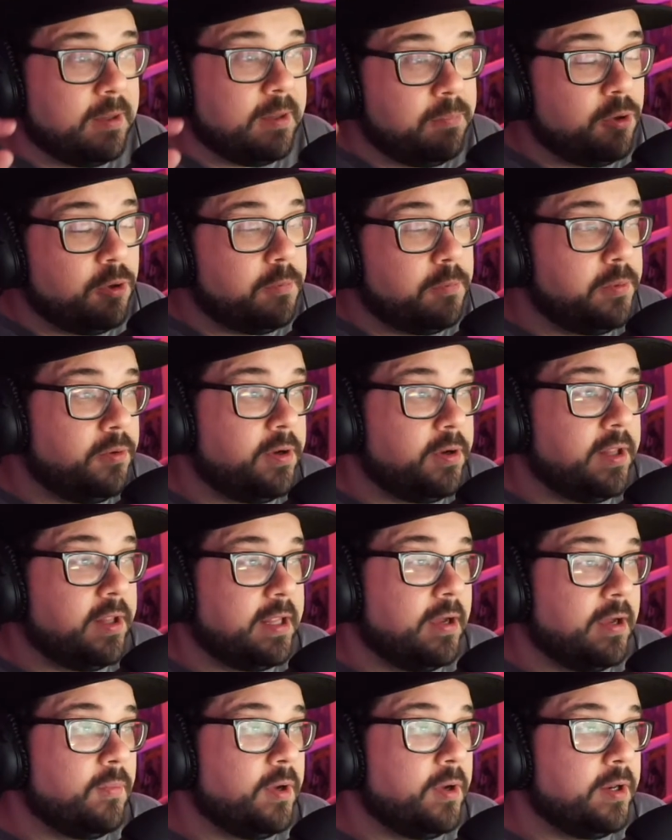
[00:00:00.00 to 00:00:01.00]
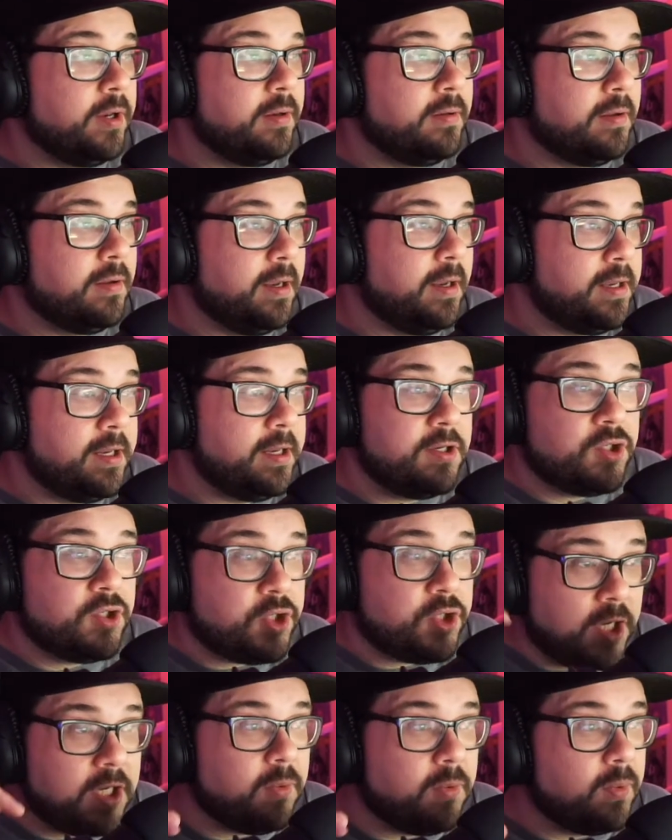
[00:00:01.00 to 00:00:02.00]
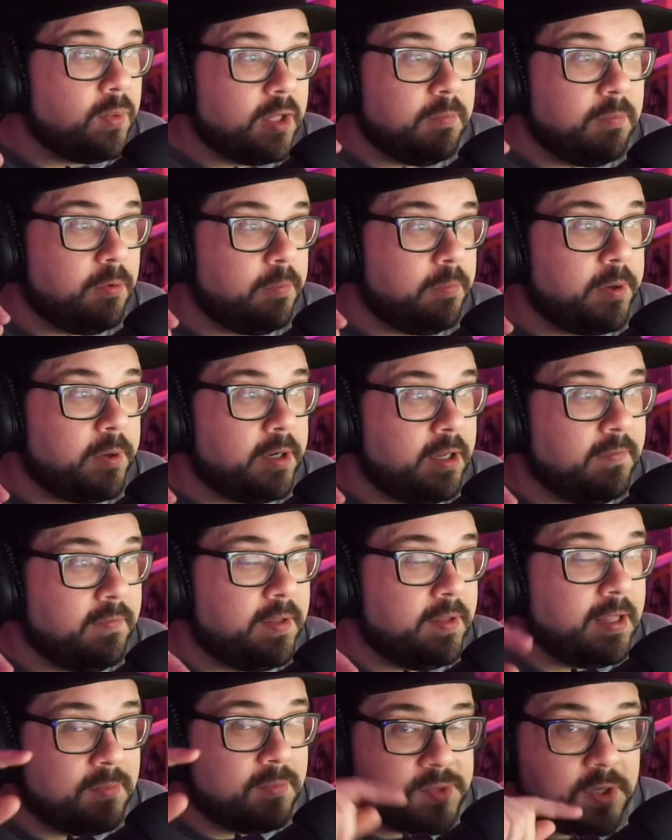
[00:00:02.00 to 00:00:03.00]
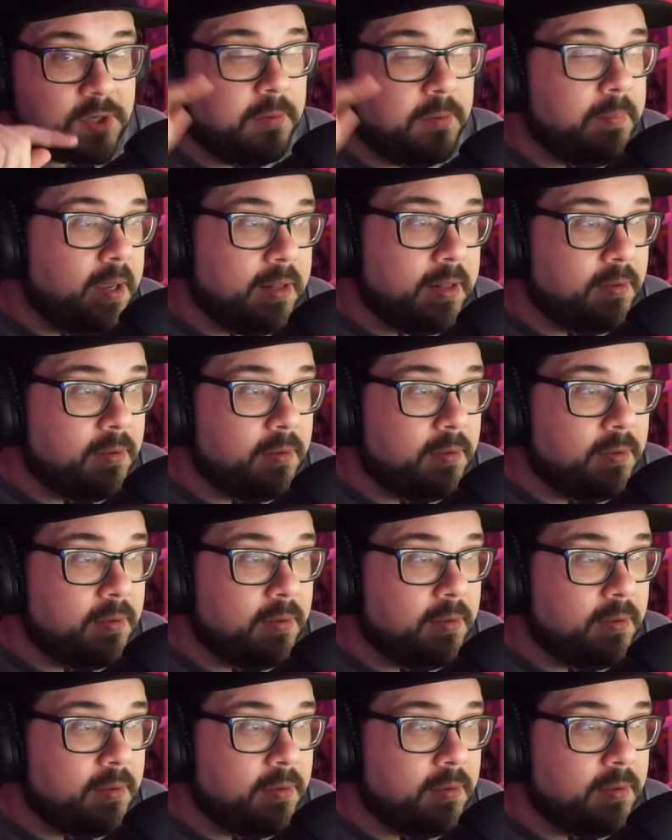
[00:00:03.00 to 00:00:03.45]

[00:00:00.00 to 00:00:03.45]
poo-pooed on that one. I didn't genuinely poop on Eevee. That was all make